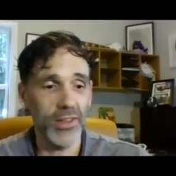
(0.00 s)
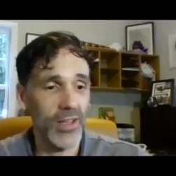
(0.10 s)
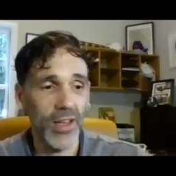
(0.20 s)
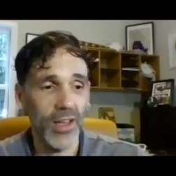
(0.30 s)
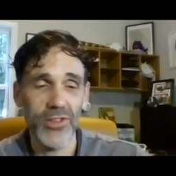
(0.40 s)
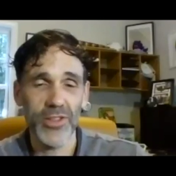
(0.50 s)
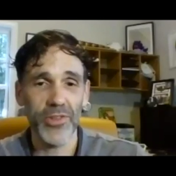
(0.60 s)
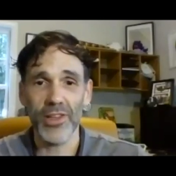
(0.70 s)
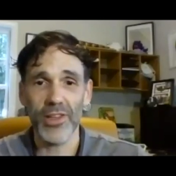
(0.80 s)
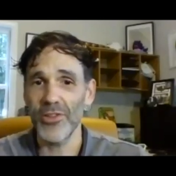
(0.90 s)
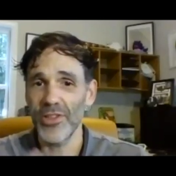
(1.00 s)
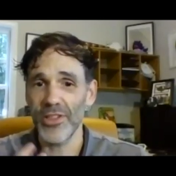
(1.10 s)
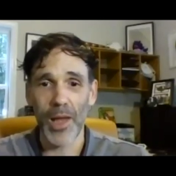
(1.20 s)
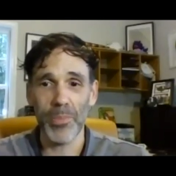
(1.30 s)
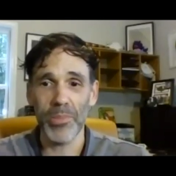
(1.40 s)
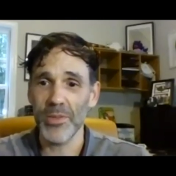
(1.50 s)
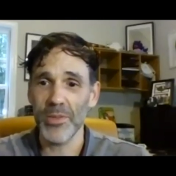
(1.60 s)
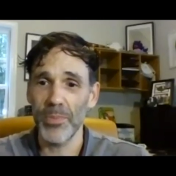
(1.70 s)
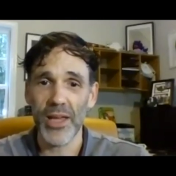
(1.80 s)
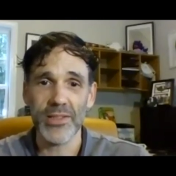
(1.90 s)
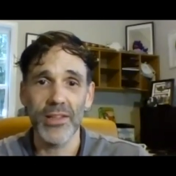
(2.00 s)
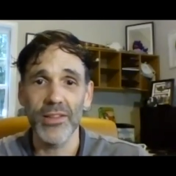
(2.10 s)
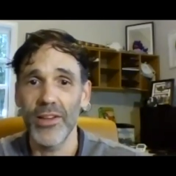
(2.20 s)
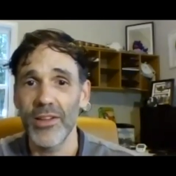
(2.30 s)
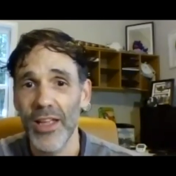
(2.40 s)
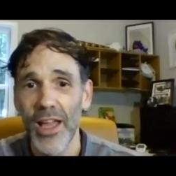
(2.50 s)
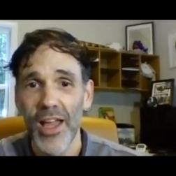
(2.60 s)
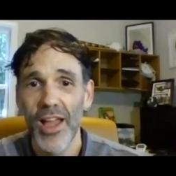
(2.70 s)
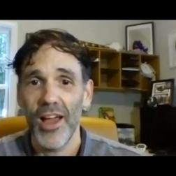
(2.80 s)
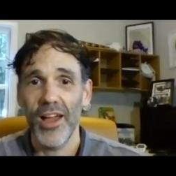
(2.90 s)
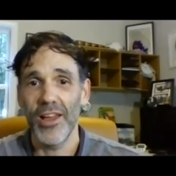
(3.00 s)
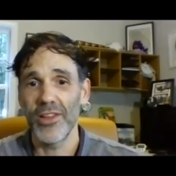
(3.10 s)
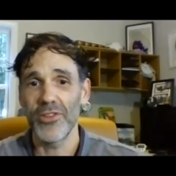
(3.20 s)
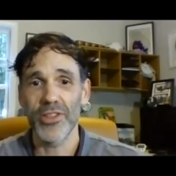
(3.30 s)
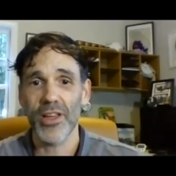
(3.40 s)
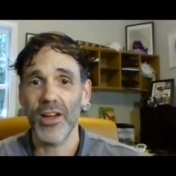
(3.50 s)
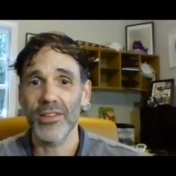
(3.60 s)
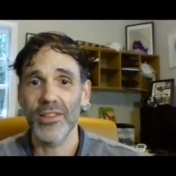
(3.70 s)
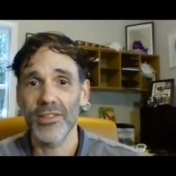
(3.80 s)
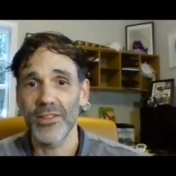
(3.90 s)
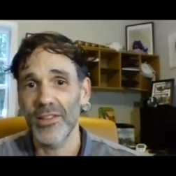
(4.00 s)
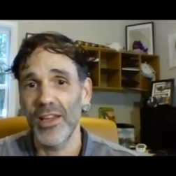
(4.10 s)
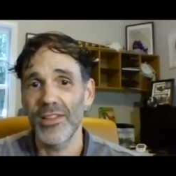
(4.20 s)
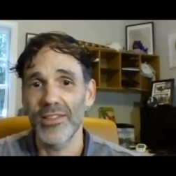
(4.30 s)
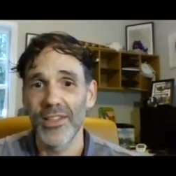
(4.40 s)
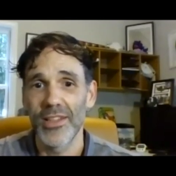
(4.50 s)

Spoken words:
yeah. You just feel like you just happened to be passing along and you just caught this little glance.